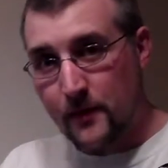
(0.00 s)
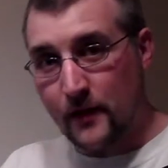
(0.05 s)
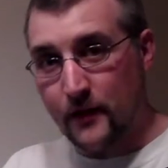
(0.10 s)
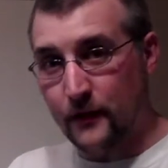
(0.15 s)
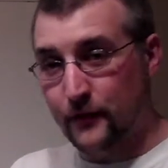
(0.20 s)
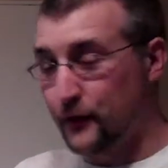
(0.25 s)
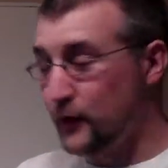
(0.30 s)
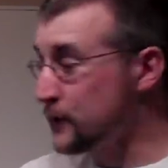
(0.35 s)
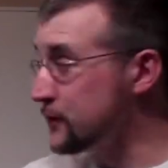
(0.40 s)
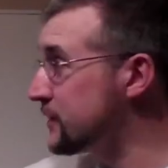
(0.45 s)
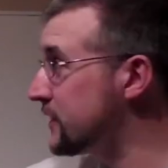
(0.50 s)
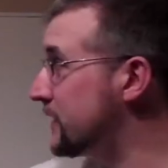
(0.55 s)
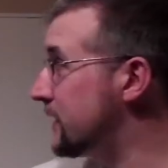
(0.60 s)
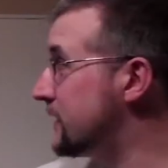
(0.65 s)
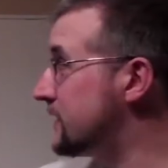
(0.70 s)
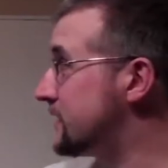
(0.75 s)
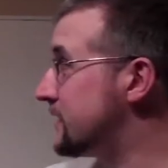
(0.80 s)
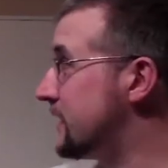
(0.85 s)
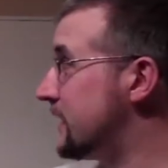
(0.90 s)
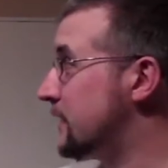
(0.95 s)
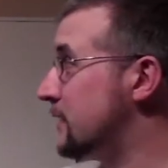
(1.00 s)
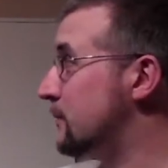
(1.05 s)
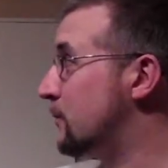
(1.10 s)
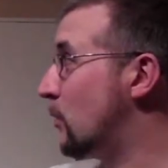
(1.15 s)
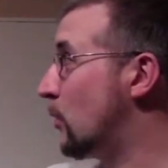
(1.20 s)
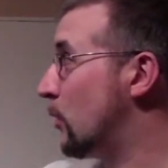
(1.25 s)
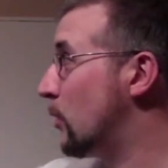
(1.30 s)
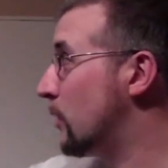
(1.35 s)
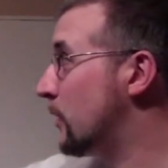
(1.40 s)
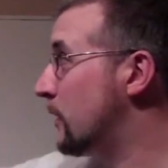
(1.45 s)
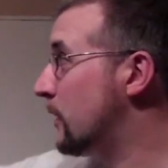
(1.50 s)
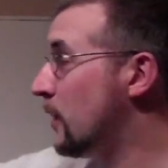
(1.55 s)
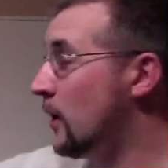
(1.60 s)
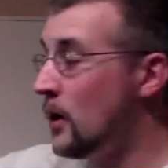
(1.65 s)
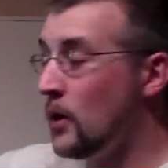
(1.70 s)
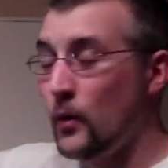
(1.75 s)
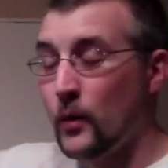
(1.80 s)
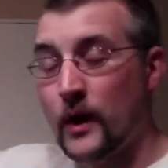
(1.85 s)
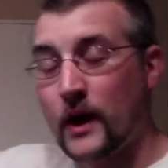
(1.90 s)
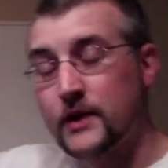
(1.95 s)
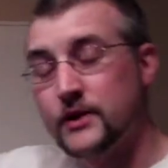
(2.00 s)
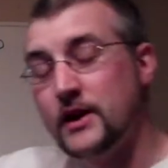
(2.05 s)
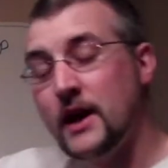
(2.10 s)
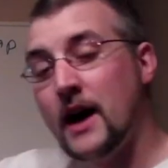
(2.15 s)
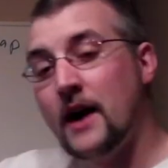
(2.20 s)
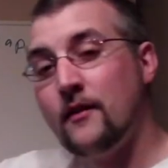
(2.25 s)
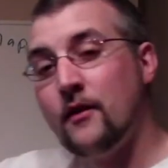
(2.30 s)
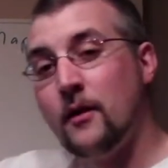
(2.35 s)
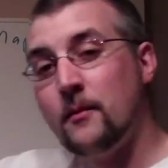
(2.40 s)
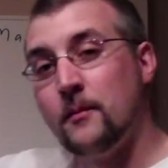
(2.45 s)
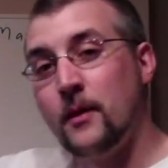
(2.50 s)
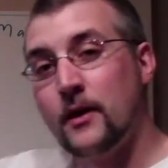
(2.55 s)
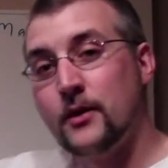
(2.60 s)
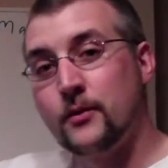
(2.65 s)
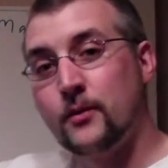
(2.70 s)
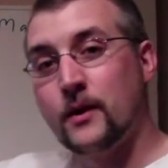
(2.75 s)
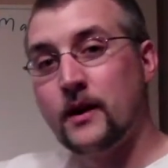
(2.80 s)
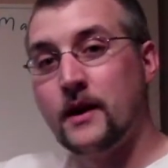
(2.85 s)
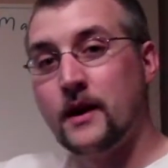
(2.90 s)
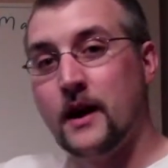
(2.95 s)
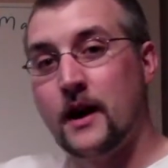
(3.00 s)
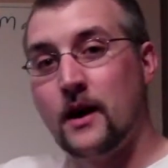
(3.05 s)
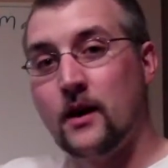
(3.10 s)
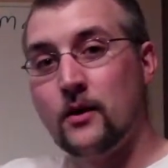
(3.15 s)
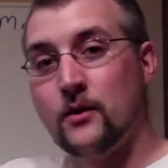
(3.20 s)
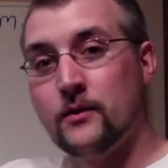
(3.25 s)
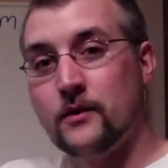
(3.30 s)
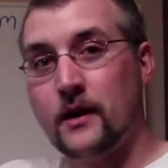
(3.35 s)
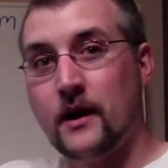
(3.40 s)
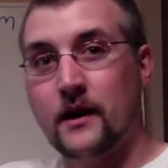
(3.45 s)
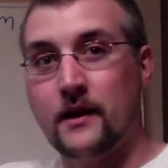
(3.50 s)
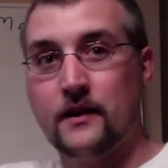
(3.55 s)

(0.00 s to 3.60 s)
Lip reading: the first thing that you see on the board, we actually have our month written out.